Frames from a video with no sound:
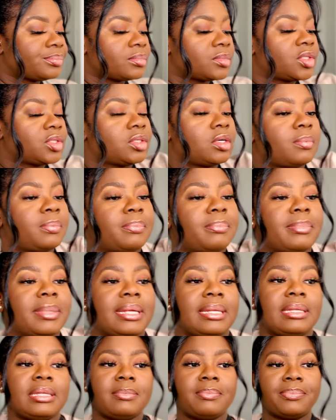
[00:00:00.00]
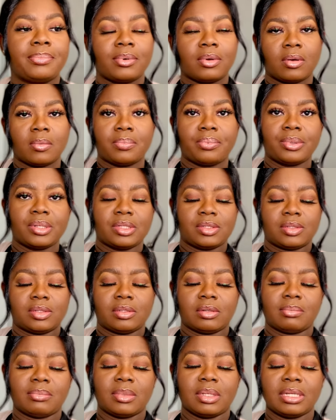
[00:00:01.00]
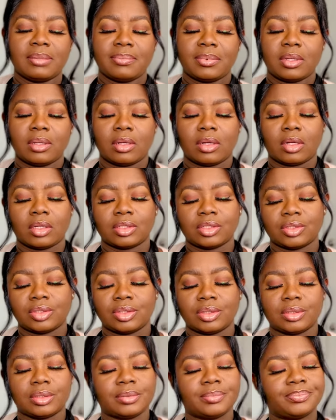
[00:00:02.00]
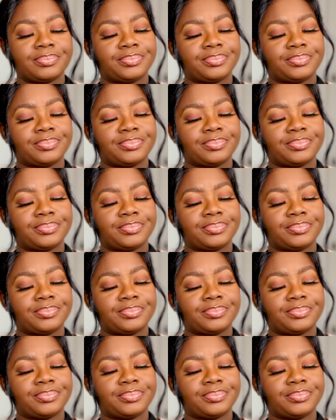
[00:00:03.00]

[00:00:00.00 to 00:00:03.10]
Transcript: top my lip up with some lip gloss.